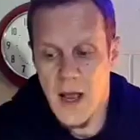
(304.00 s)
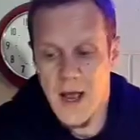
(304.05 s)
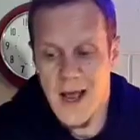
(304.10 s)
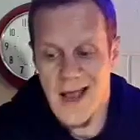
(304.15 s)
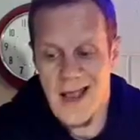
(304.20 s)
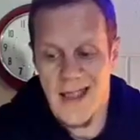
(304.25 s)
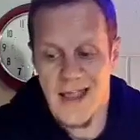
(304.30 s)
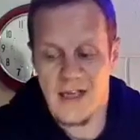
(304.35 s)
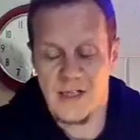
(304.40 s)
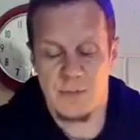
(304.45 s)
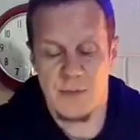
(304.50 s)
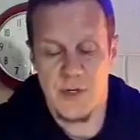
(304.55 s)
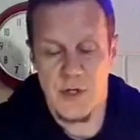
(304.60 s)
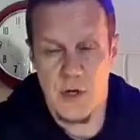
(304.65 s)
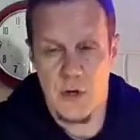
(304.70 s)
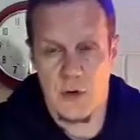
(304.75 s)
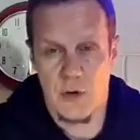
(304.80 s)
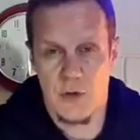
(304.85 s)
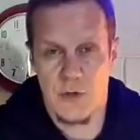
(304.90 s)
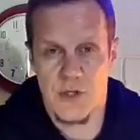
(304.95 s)
as
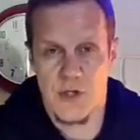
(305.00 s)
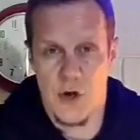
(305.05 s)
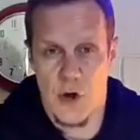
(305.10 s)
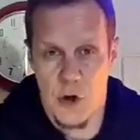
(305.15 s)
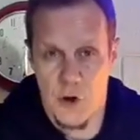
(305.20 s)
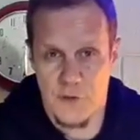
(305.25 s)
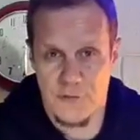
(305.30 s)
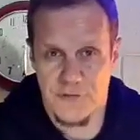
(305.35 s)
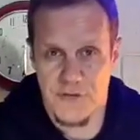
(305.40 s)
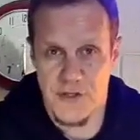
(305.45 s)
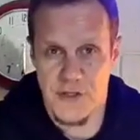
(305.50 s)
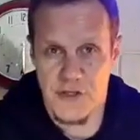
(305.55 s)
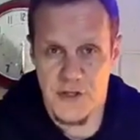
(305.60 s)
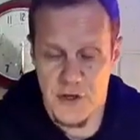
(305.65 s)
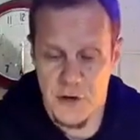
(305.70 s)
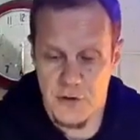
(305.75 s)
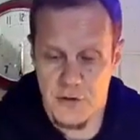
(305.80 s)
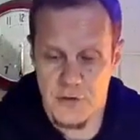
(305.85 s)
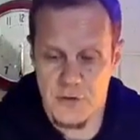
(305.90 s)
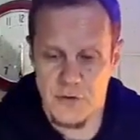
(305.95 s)
manure is often
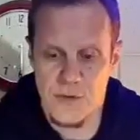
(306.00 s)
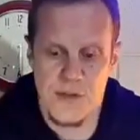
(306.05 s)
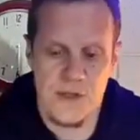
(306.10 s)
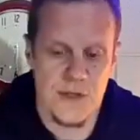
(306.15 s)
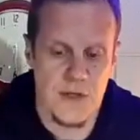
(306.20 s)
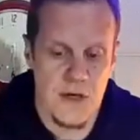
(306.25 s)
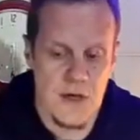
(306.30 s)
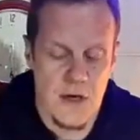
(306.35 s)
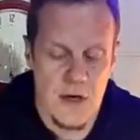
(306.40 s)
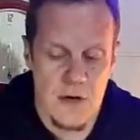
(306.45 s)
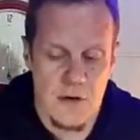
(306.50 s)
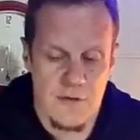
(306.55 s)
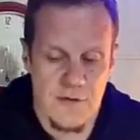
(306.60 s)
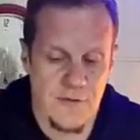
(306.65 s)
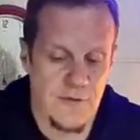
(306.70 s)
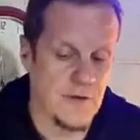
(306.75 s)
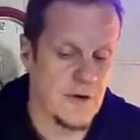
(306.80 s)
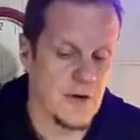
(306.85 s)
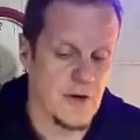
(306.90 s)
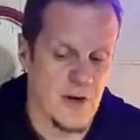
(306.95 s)
used for
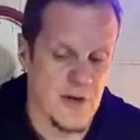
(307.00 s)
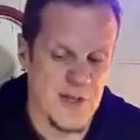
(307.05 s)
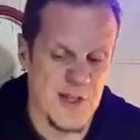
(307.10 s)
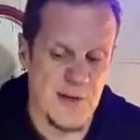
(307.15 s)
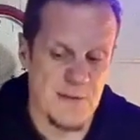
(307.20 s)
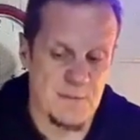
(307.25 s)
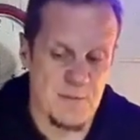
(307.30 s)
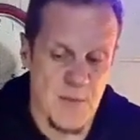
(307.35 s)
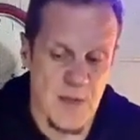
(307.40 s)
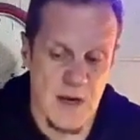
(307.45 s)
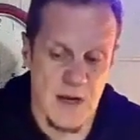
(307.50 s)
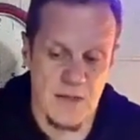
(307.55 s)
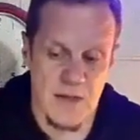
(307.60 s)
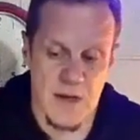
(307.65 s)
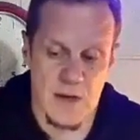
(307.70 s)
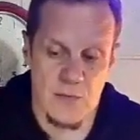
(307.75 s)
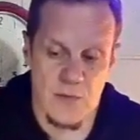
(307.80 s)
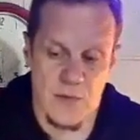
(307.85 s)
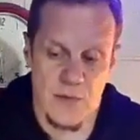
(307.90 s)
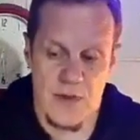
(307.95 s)
fertilizer, and
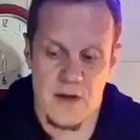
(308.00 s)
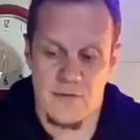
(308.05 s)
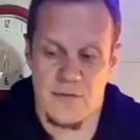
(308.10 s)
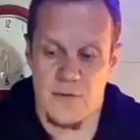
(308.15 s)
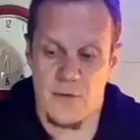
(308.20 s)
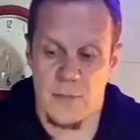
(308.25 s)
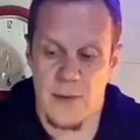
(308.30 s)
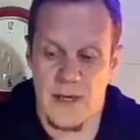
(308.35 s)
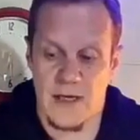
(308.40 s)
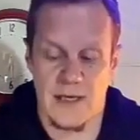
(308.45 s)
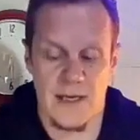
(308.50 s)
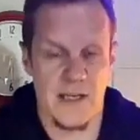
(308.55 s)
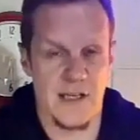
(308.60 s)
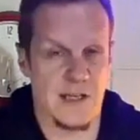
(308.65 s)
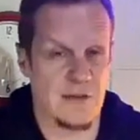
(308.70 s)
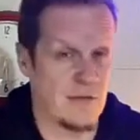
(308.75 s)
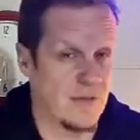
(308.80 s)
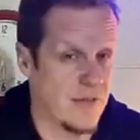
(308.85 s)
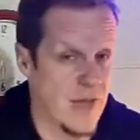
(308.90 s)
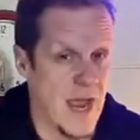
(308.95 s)
there will therefore be less
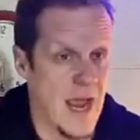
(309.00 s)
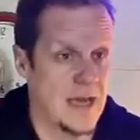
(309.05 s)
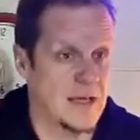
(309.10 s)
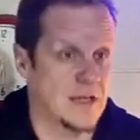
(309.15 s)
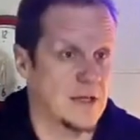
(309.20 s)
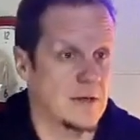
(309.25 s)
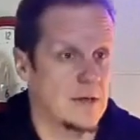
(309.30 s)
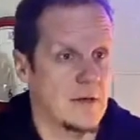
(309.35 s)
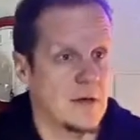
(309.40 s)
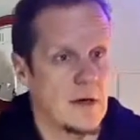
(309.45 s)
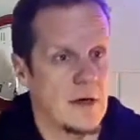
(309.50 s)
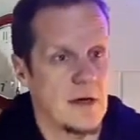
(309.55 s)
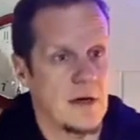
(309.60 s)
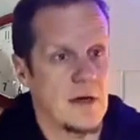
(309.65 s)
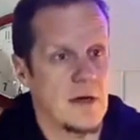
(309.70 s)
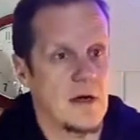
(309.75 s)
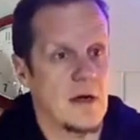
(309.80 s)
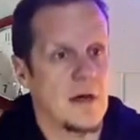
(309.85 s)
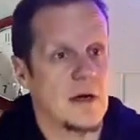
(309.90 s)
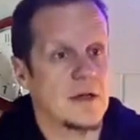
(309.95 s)
of that
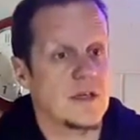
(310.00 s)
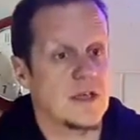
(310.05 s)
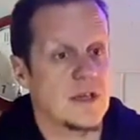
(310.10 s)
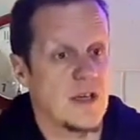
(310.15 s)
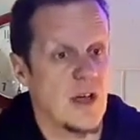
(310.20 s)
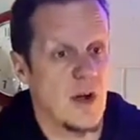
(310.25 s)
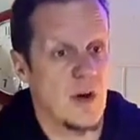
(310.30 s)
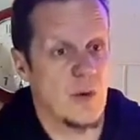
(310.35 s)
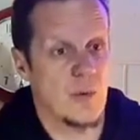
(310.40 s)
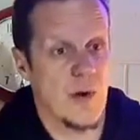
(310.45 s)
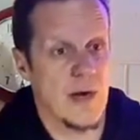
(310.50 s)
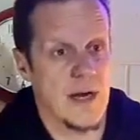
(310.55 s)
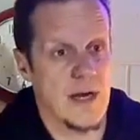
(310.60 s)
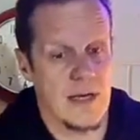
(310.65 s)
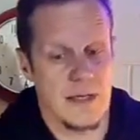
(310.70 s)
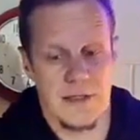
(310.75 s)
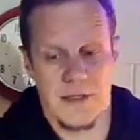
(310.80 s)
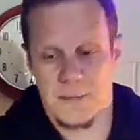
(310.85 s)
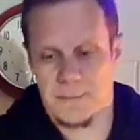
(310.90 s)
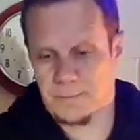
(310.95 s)
to go
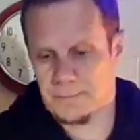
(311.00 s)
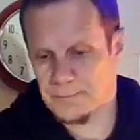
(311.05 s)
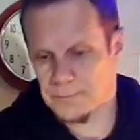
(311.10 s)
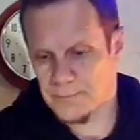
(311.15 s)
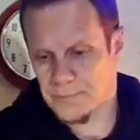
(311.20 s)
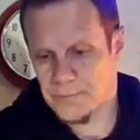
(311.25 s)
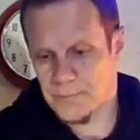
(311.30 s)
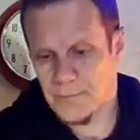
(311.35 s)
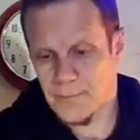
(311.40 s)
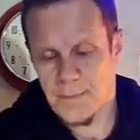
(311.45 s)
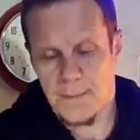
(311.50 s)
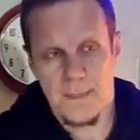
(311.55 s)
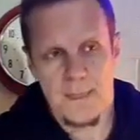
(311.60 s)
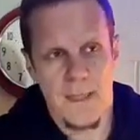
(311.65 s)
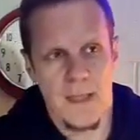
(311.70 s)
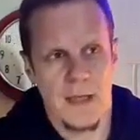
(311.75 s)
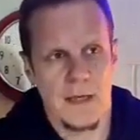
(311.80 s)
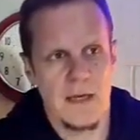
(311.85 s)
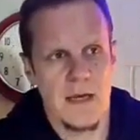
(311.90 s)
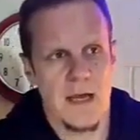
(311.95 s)
around.
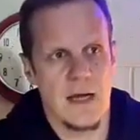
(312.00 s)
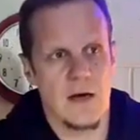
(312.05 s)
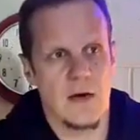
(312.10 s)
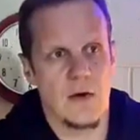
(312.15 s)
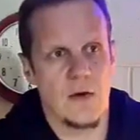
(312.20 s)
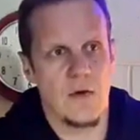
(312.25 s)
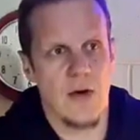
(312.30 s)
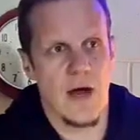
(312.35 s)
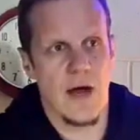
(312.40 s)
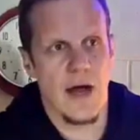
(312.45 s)
Now,